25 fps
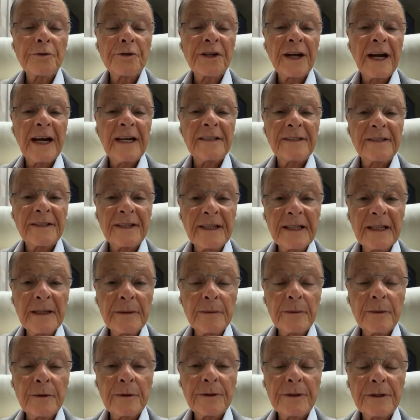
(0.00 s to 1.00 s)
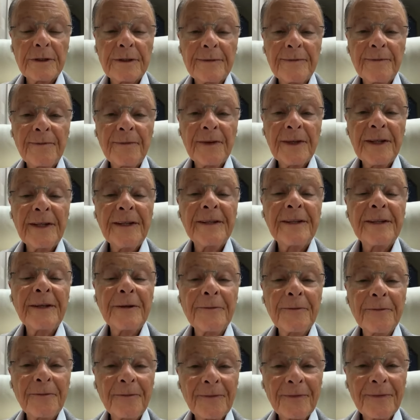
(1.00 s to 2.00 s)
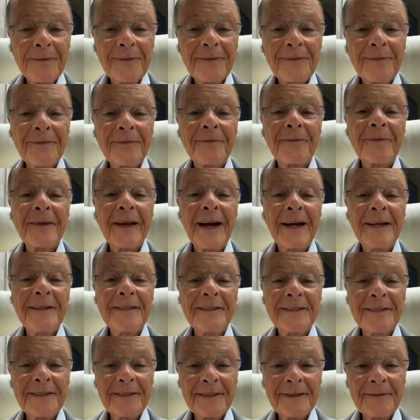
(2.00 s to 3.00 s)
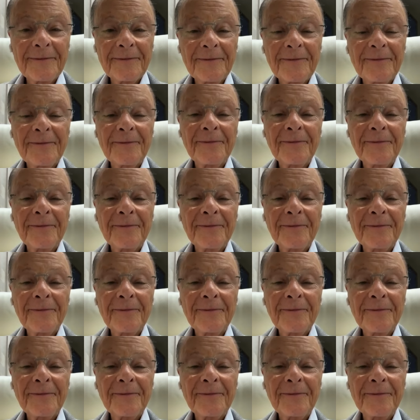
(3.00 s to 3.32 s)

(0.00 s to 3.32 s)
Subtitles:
which means when we got married, then